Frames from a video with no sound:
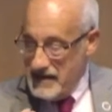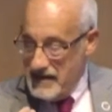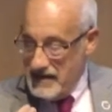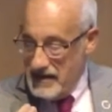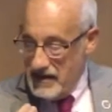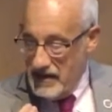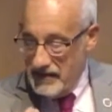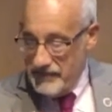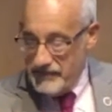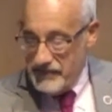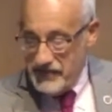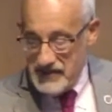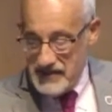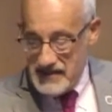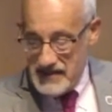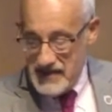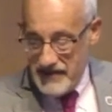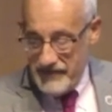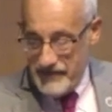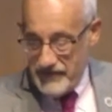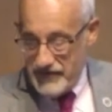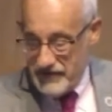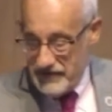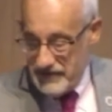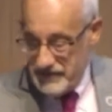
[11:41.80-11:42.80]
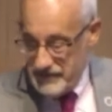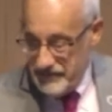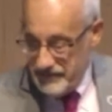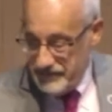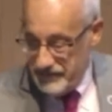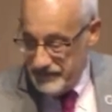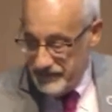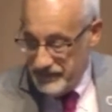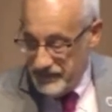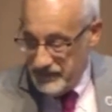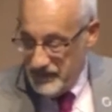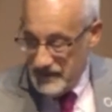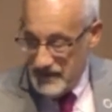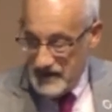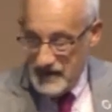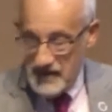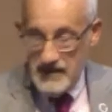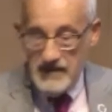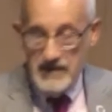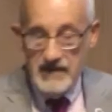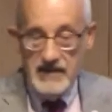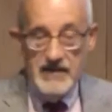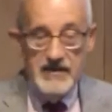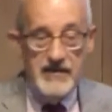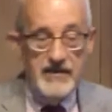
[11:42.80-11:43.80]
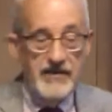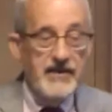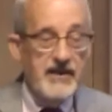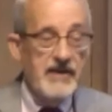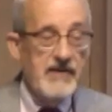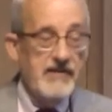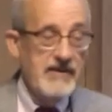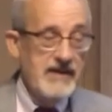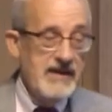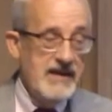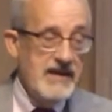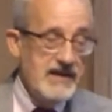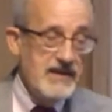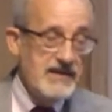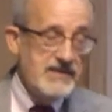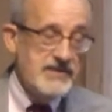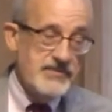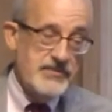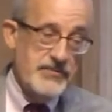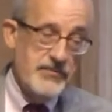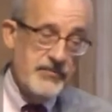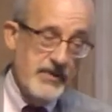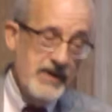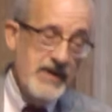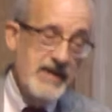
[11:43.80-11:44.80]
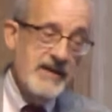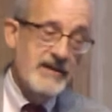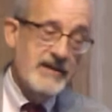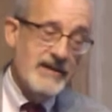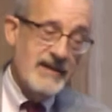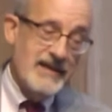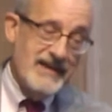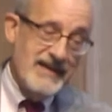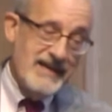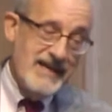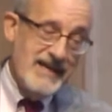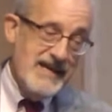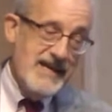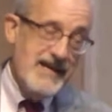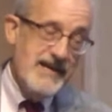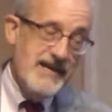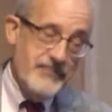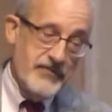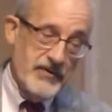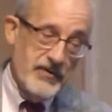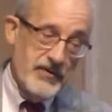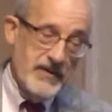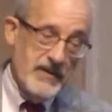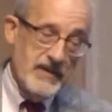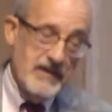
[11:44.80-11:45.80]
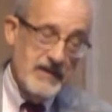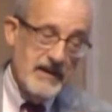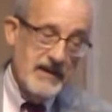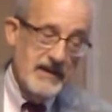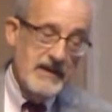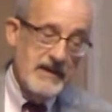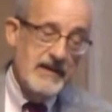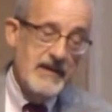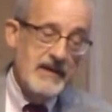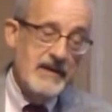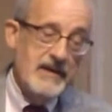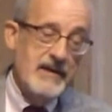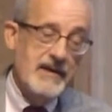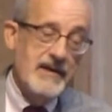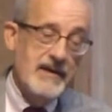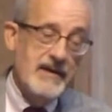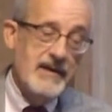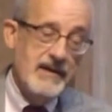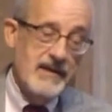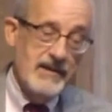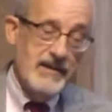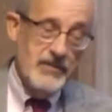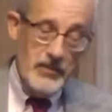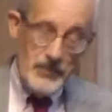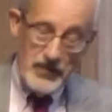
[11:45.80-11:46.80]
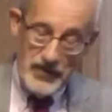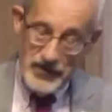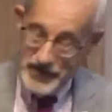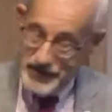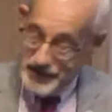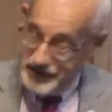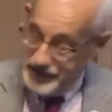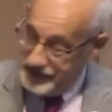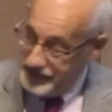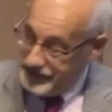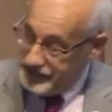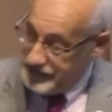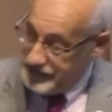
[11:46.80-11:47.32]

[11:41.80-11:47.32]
of the devil. There is real evil in the world.